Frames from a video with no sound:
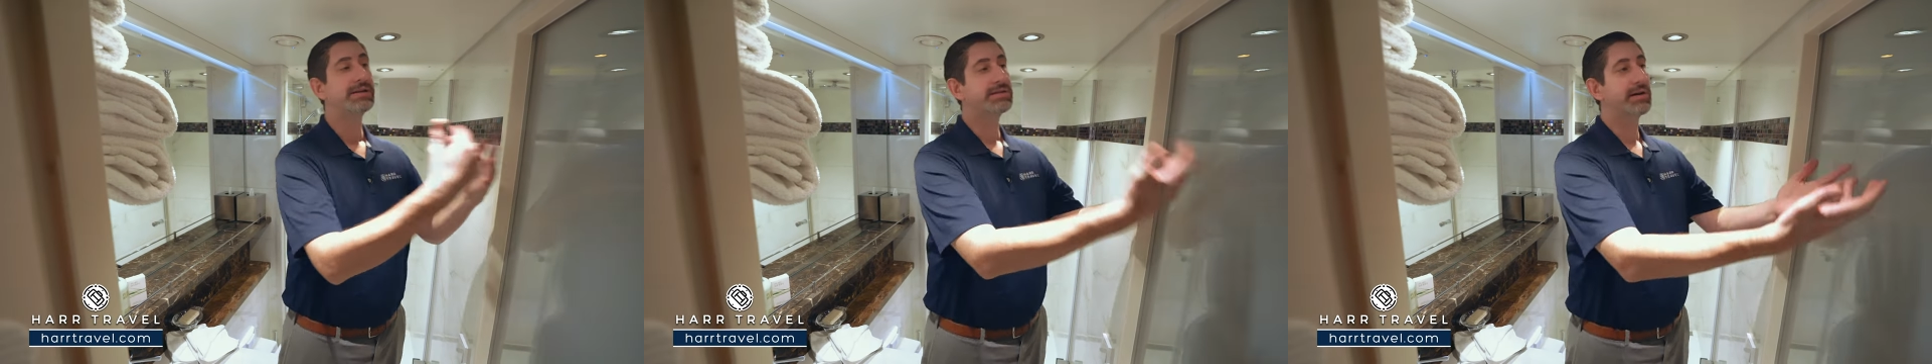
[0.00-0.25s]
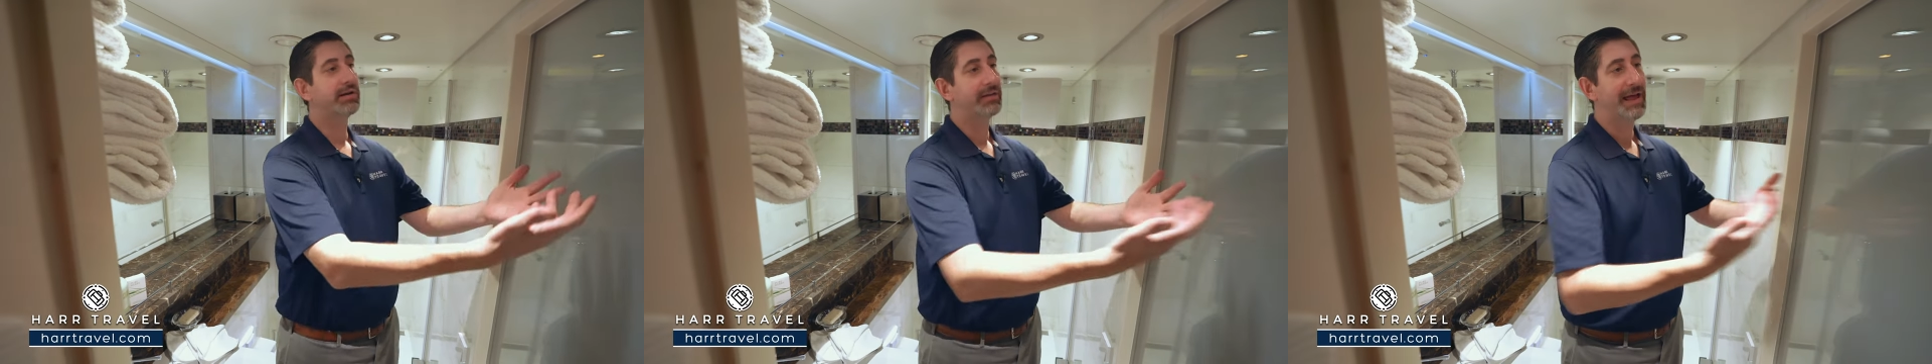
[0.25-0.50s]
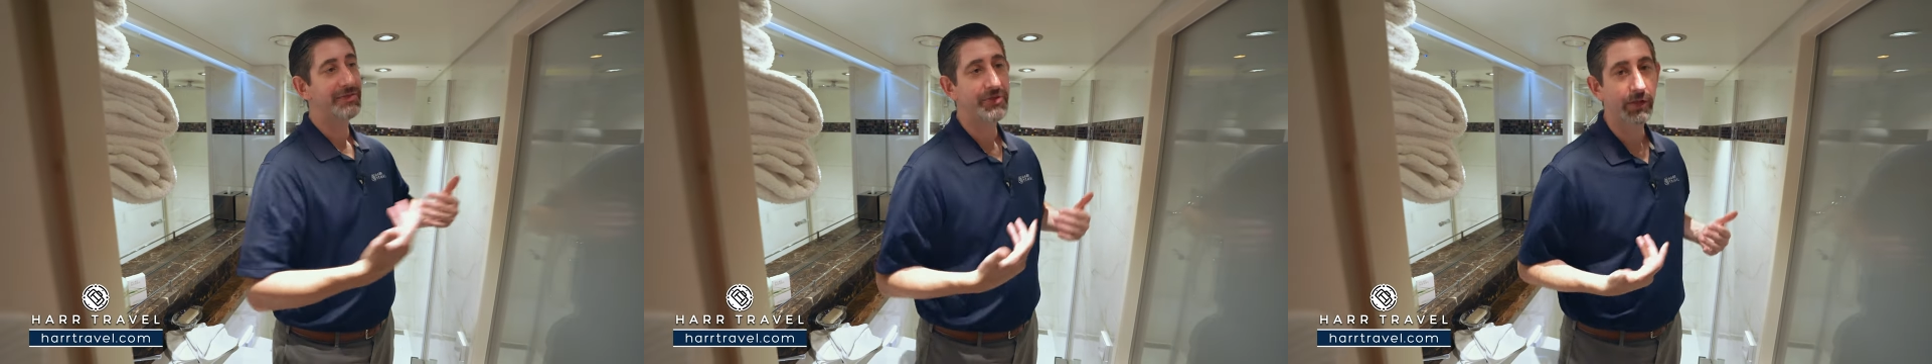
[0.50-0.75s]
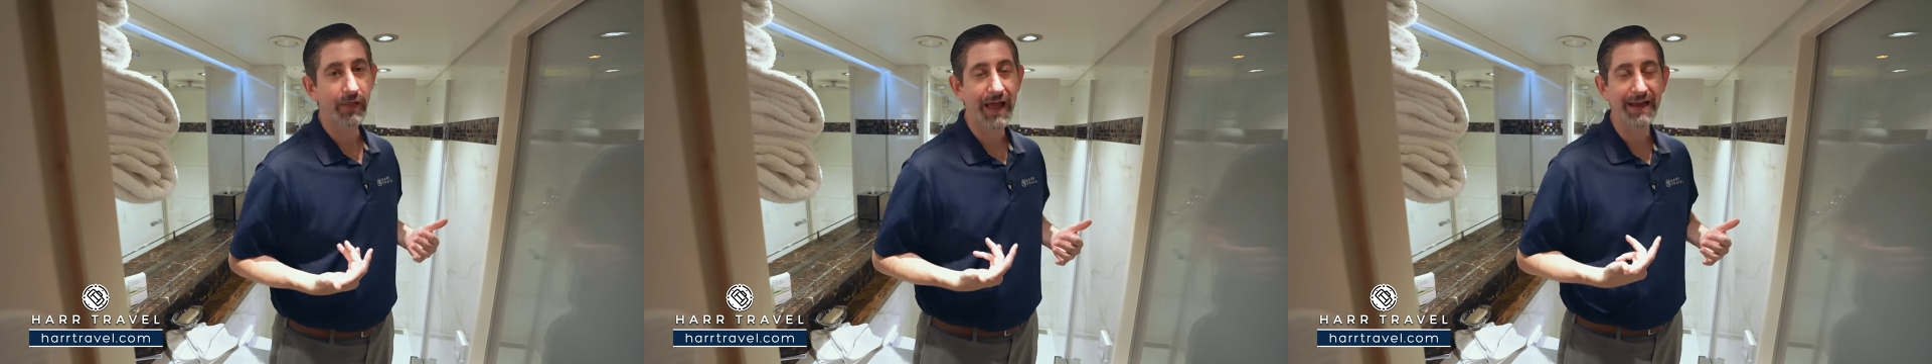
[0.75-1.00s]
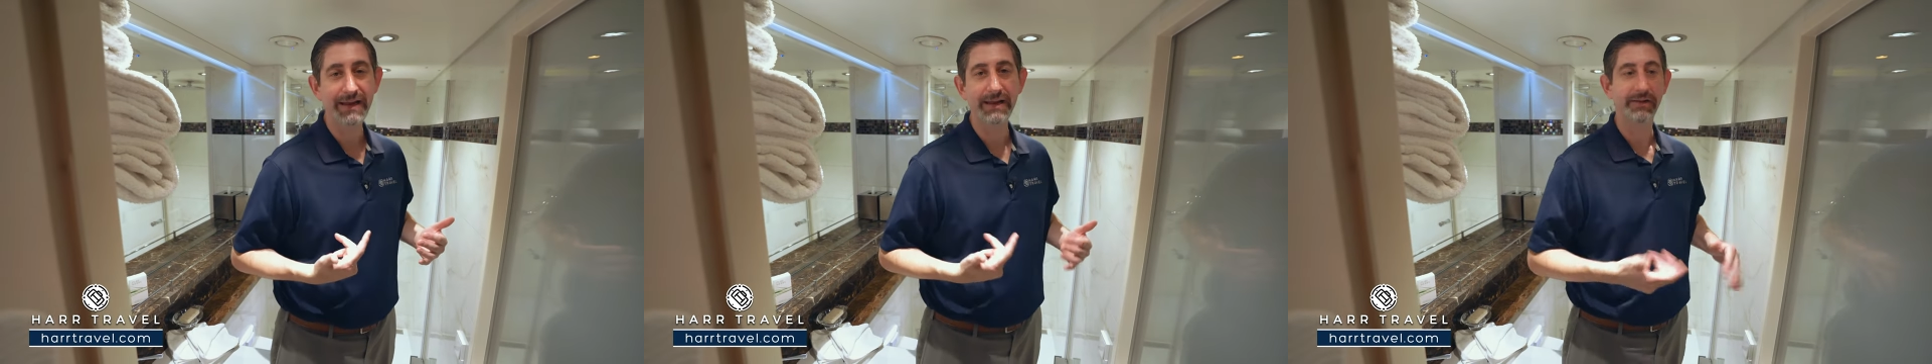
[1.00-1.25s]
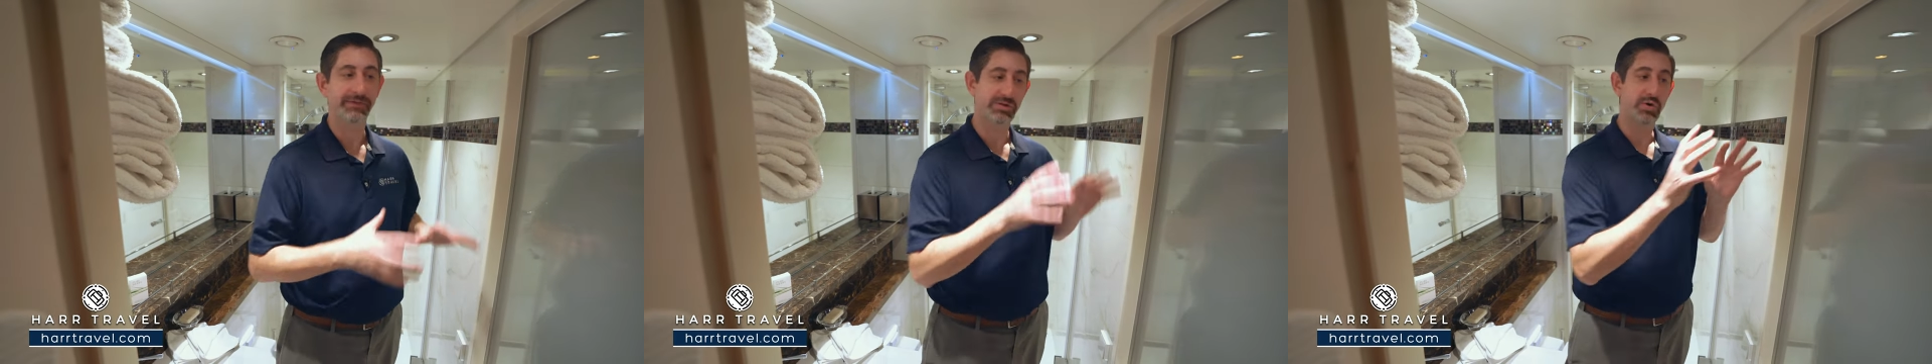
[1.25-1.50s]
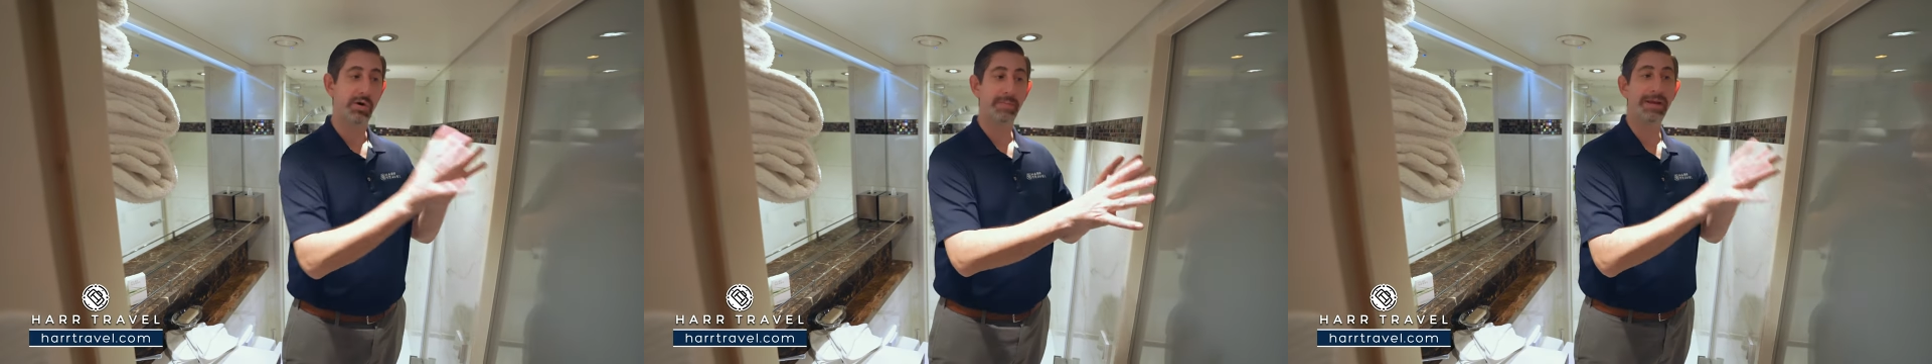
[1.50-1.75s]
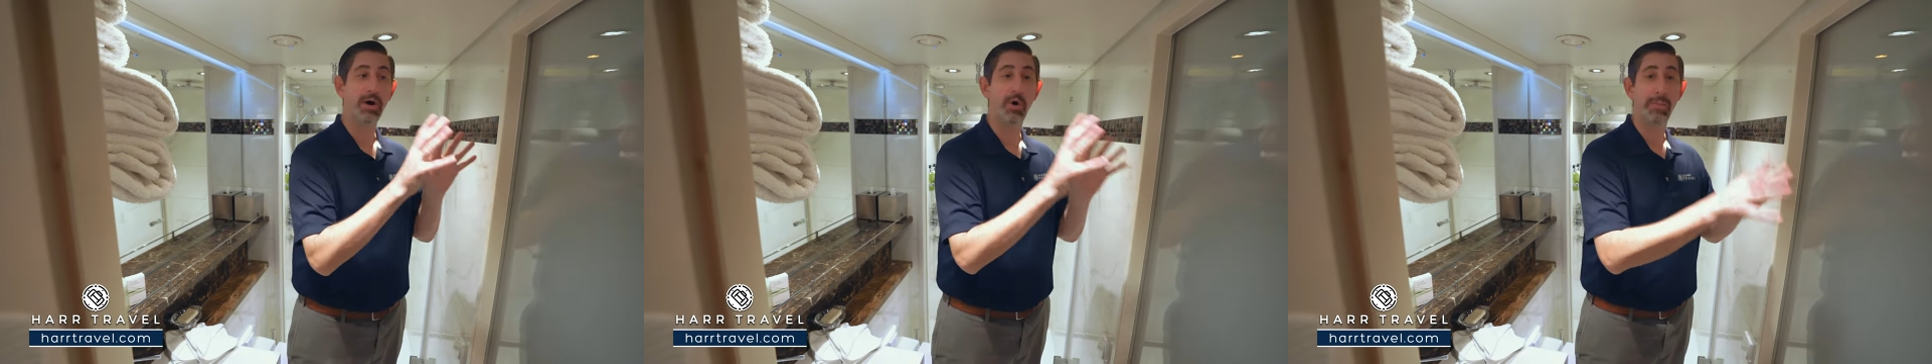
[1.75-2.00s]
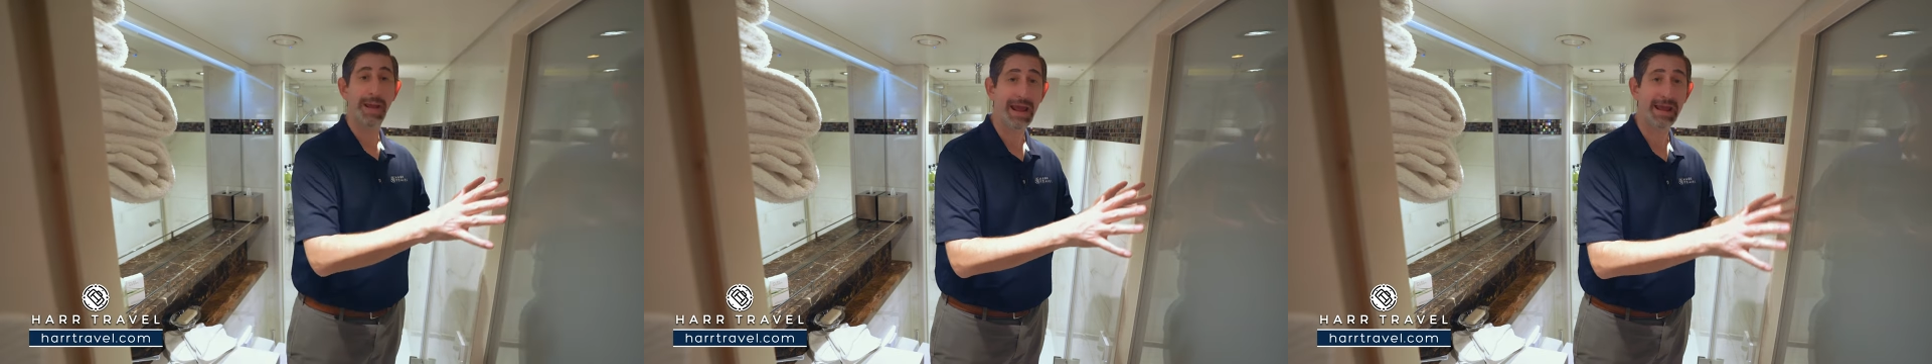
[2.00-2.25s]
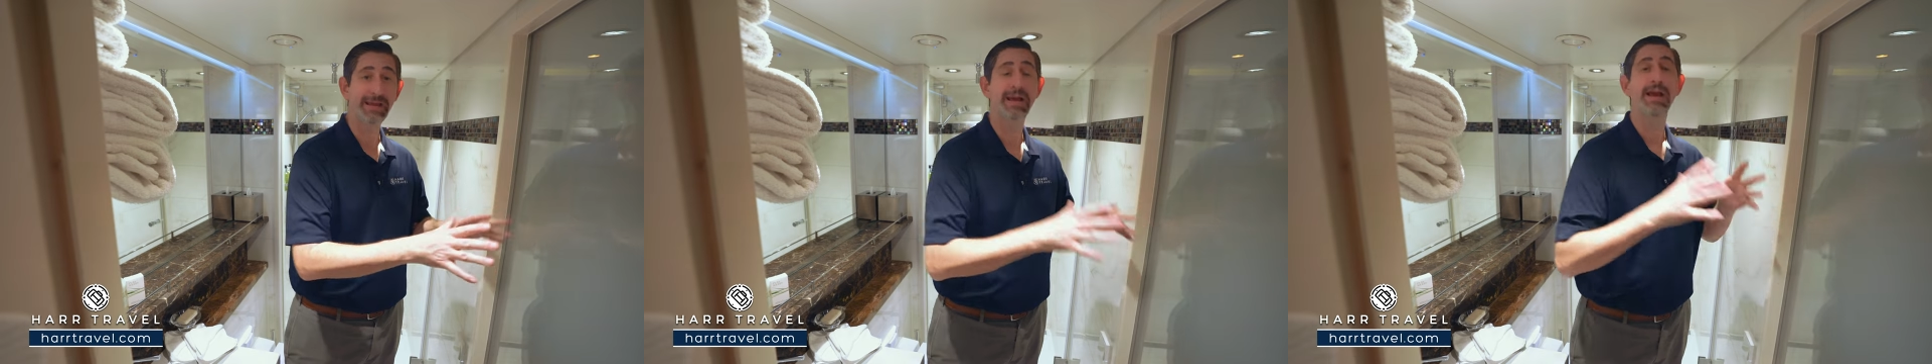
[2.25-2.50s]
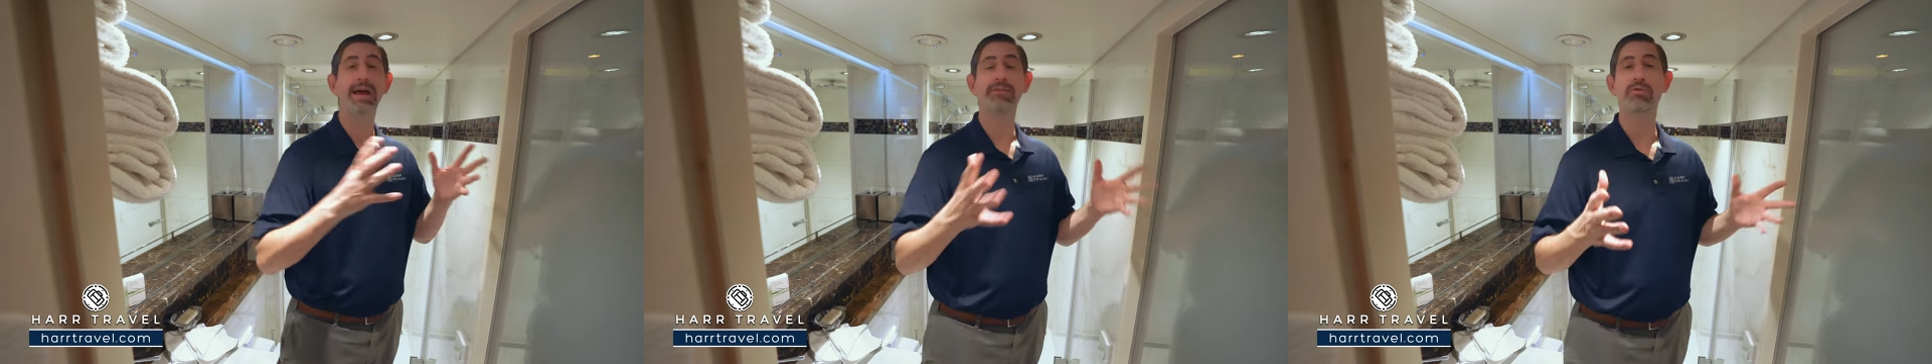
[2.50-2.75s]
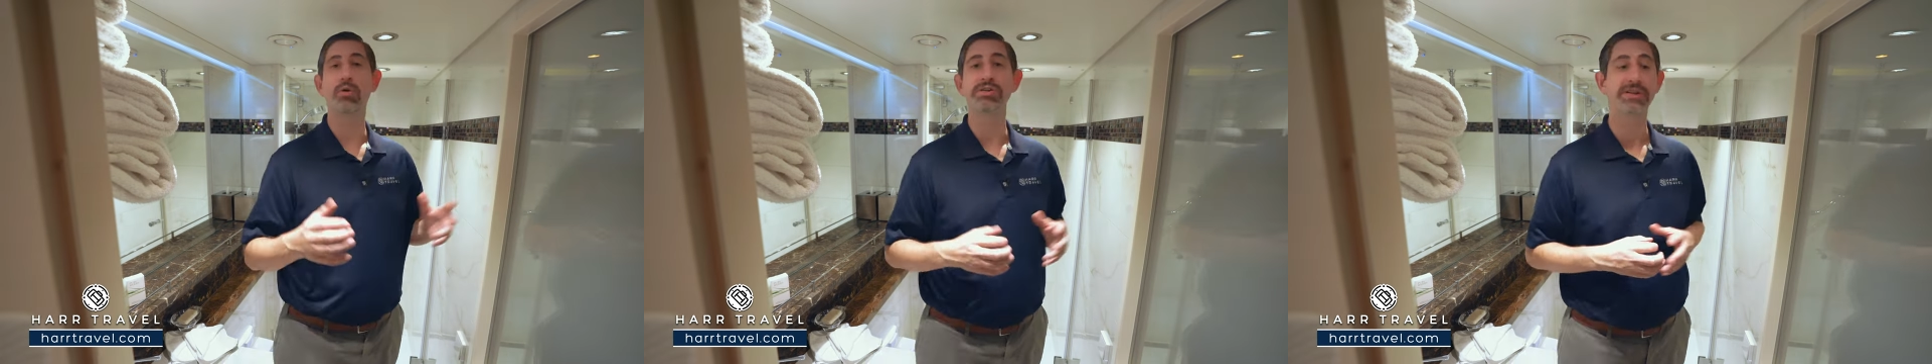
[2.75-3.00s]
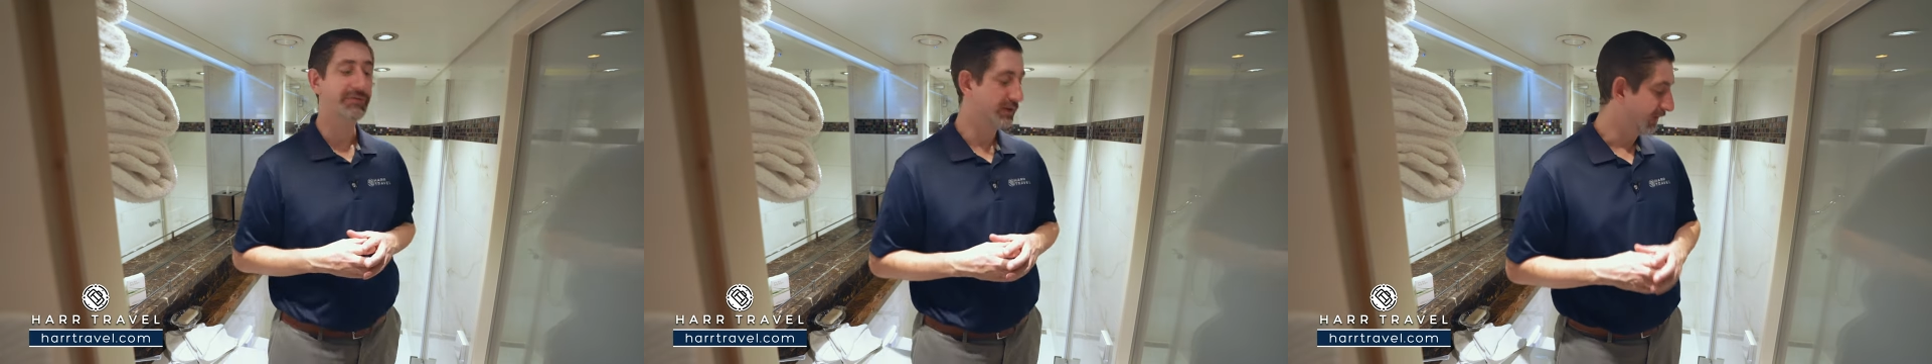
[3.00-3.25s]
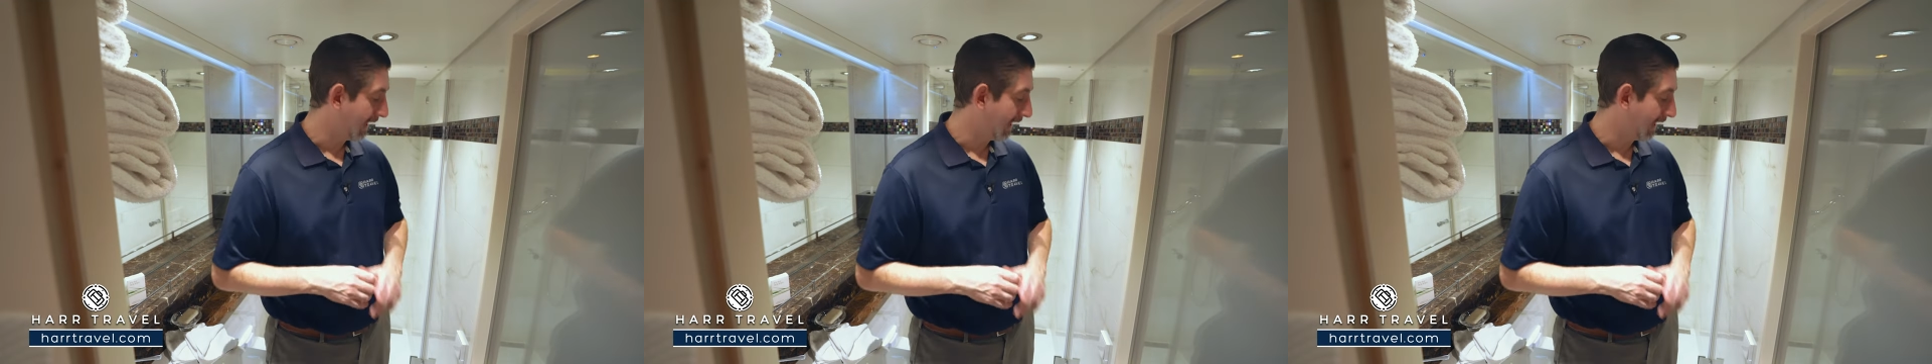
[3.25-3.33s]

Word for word: It's gonna let the light in, it's gonna be opaque, and of course, if you'd